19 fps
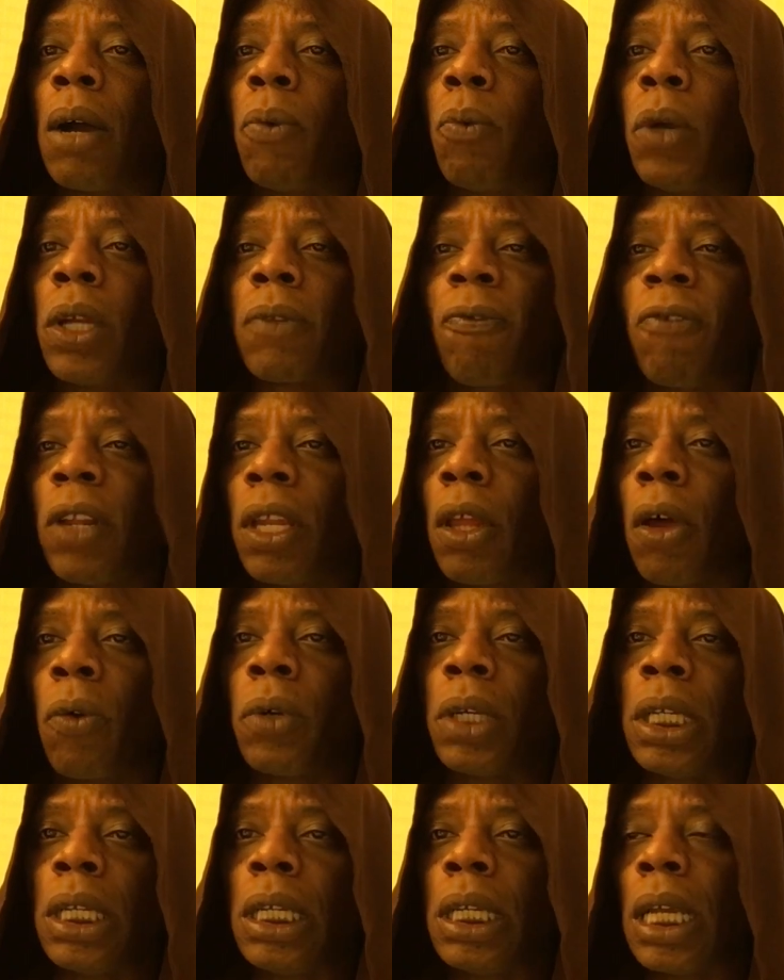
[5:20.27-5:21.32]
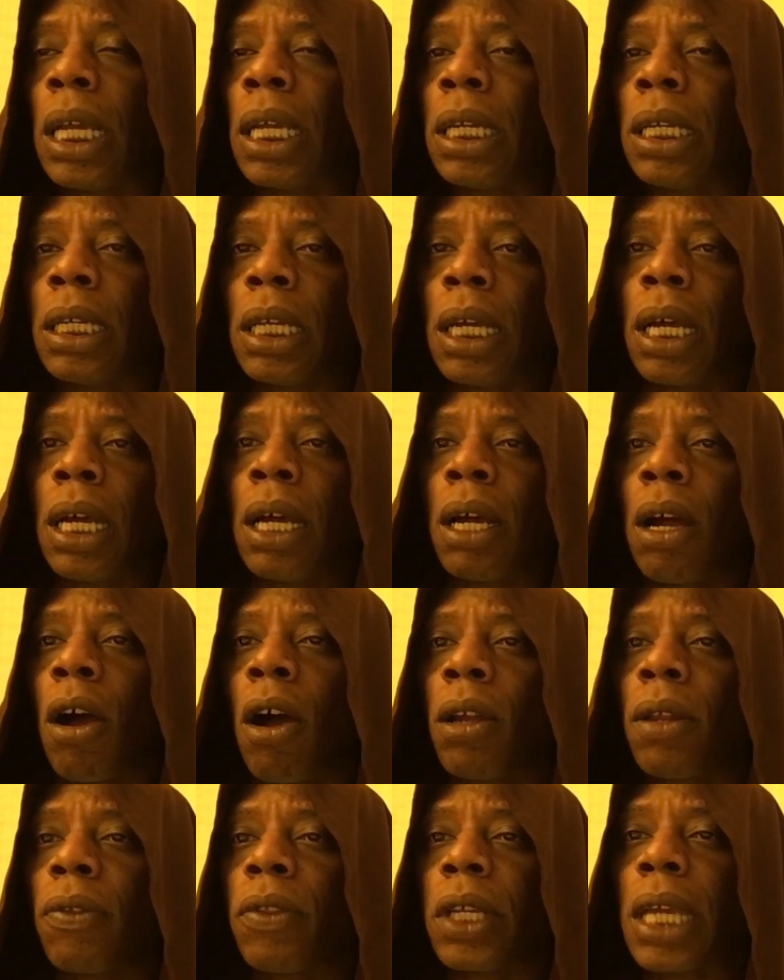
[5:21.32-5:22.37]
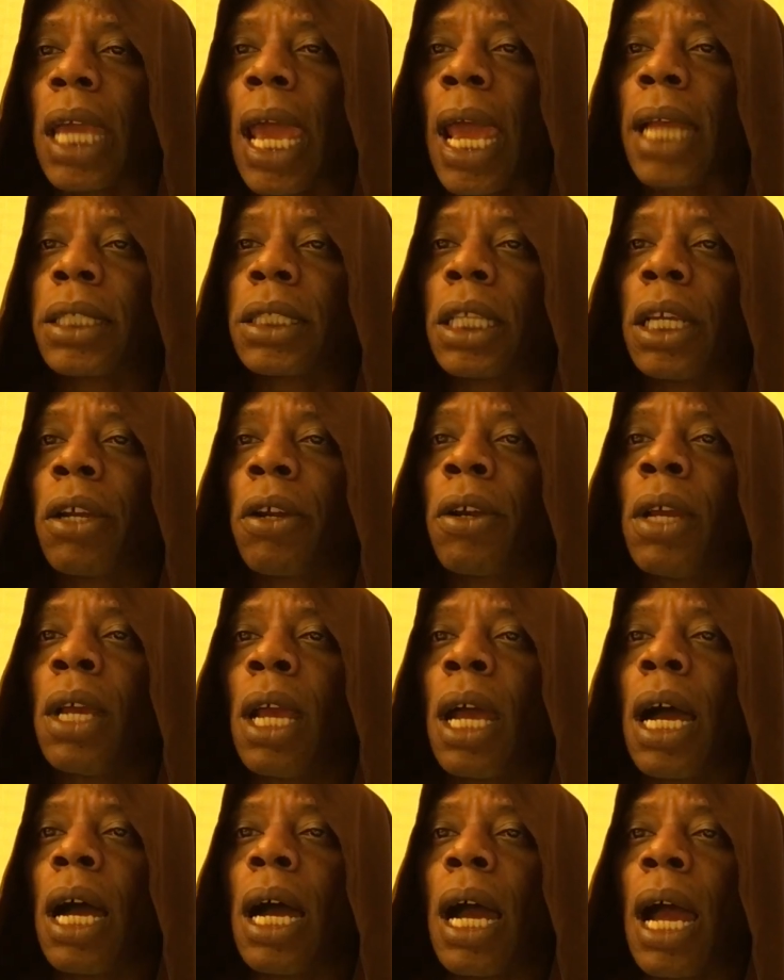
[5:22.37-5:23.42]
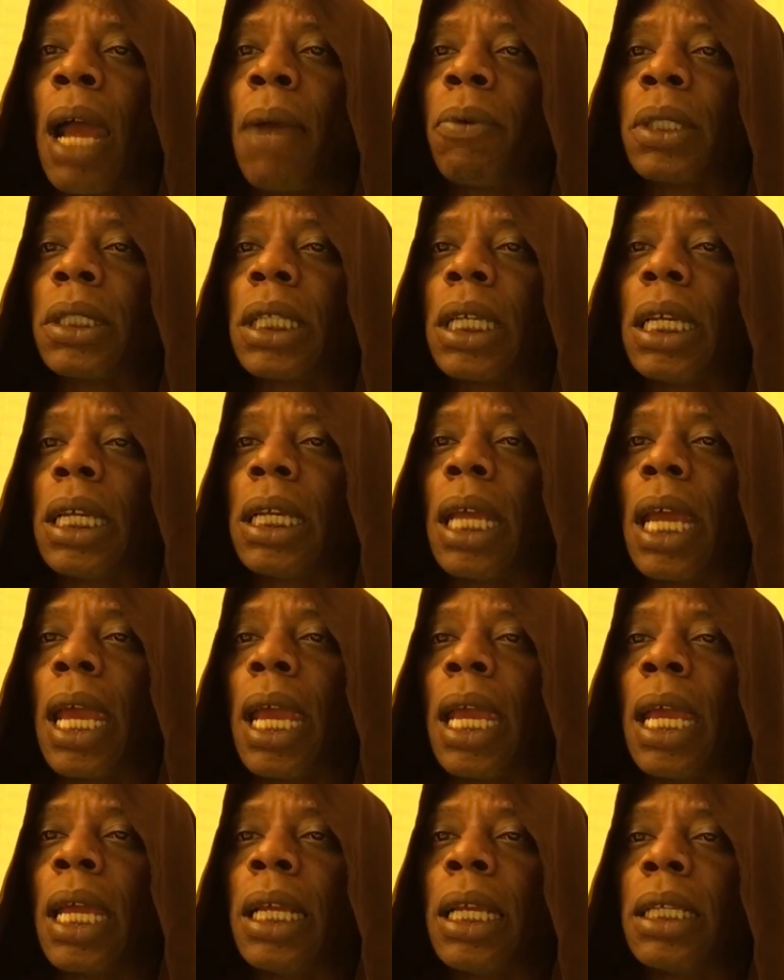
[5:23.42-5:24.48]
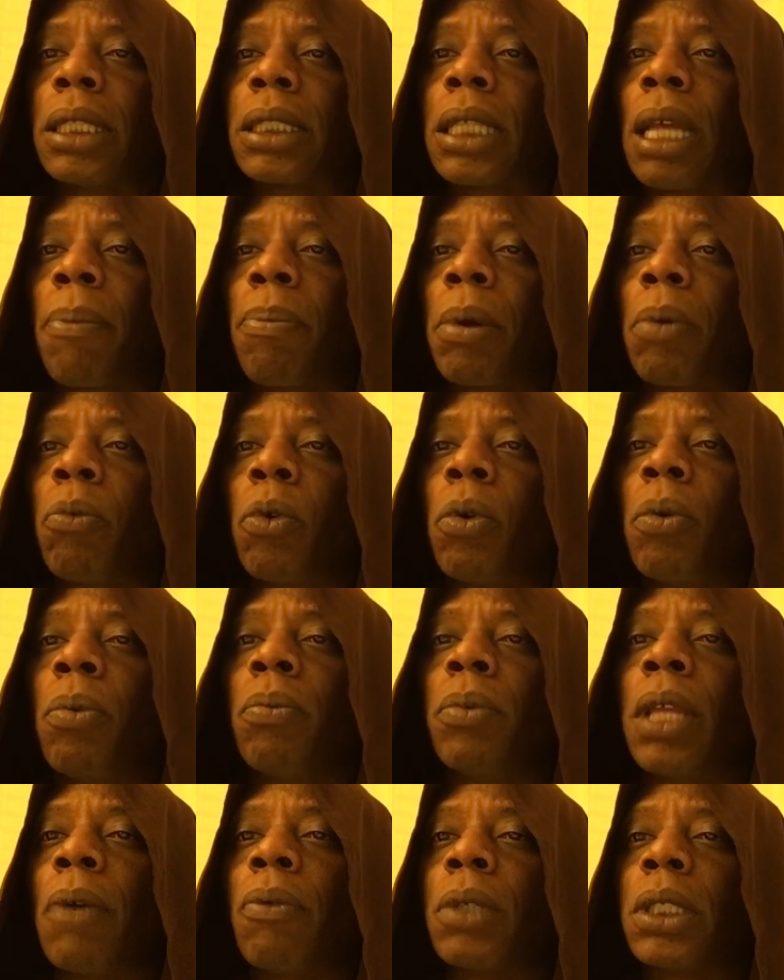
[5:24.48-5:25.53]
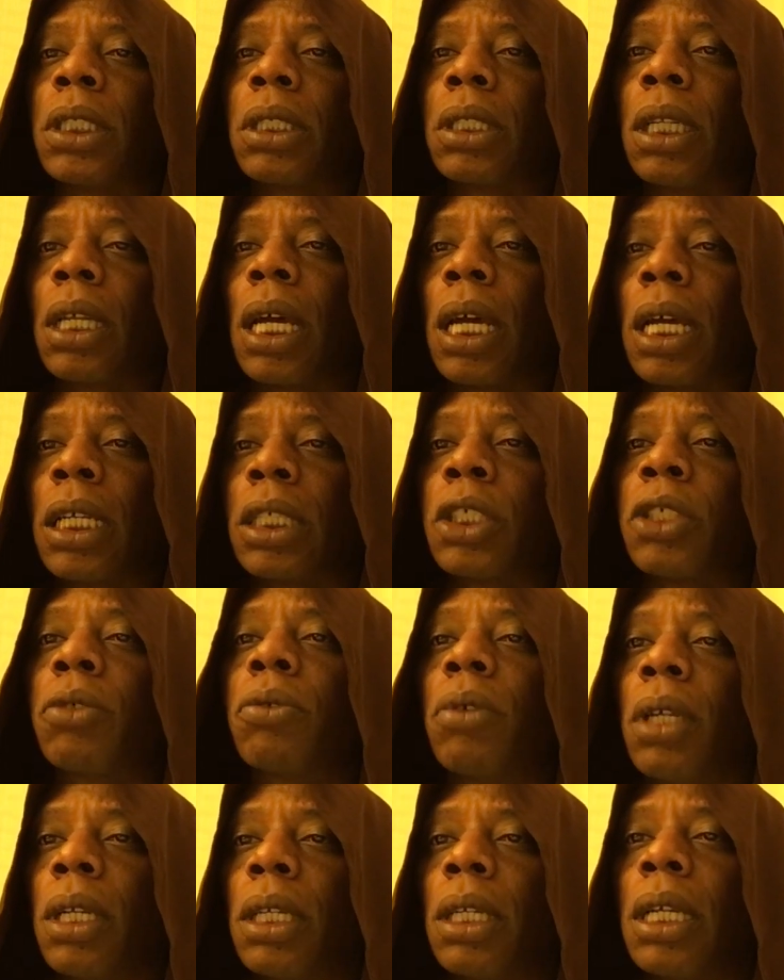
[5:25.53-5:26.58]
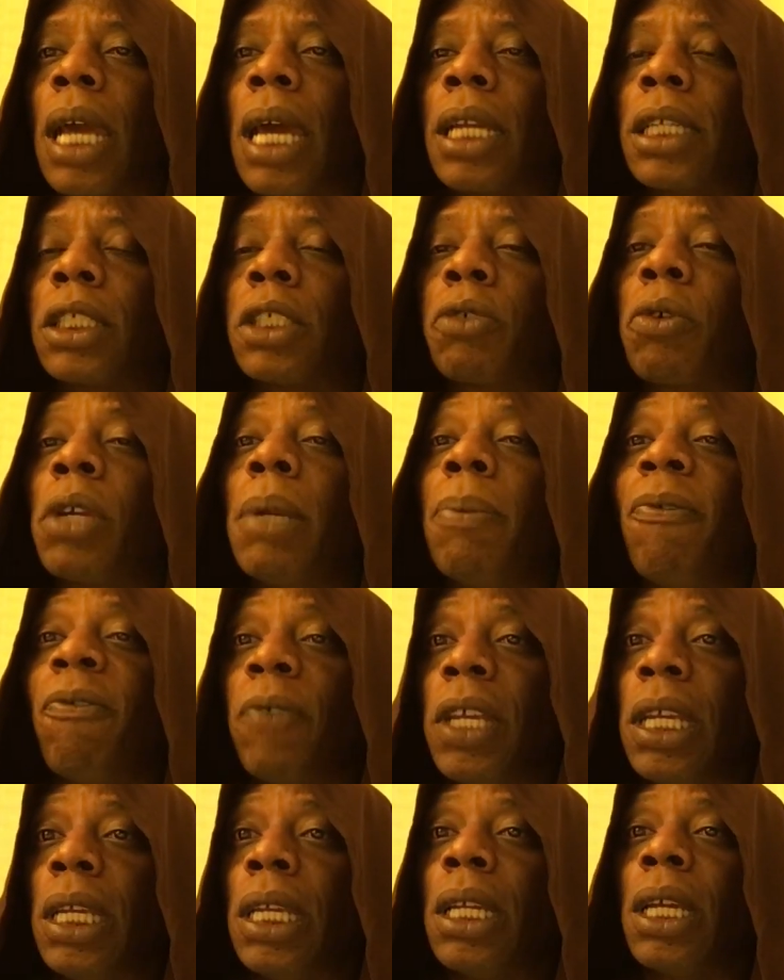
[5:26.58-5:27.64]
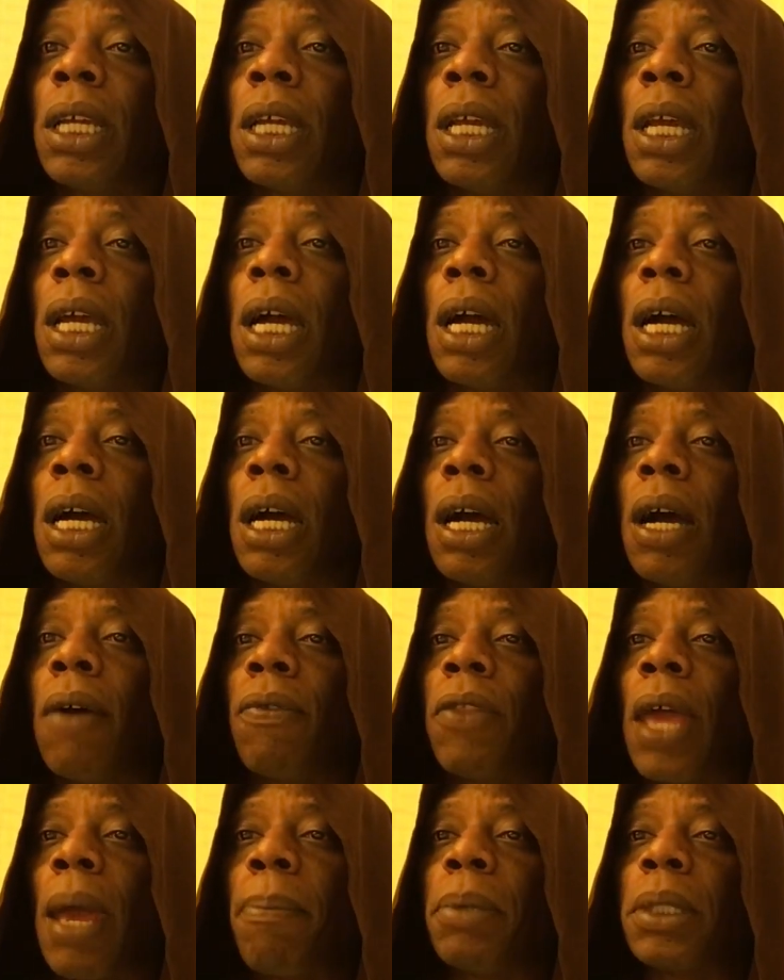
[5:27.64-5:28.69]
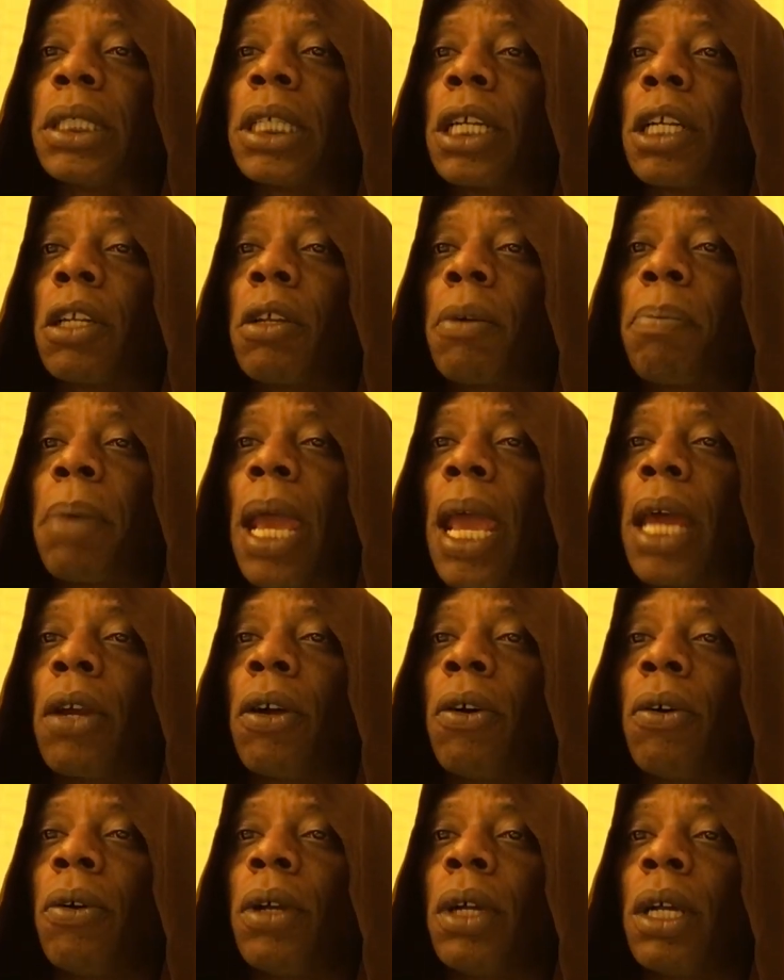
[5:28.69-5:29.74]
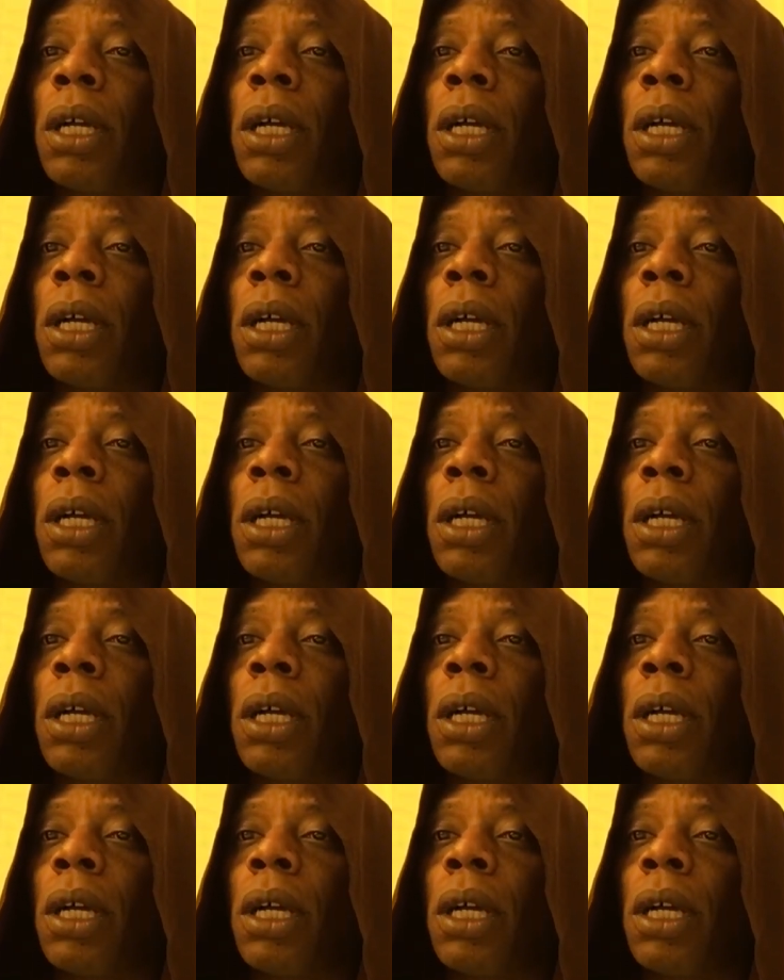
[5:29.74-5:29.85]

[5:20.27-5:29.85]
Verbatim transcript: with Filoni and all of the cast there. I was in a separate room that was got a stream feed of that particular panel.